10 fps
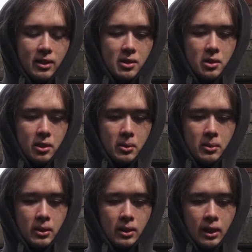
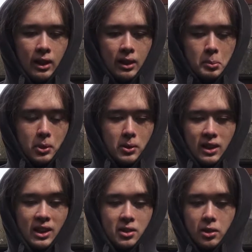So between
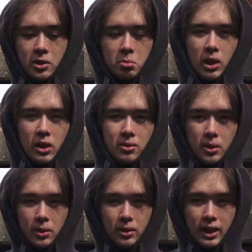the exhaust
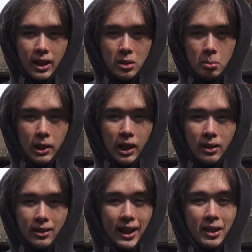manifold, getting the
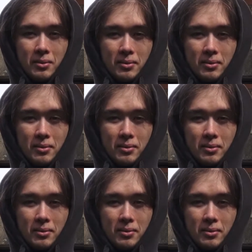block like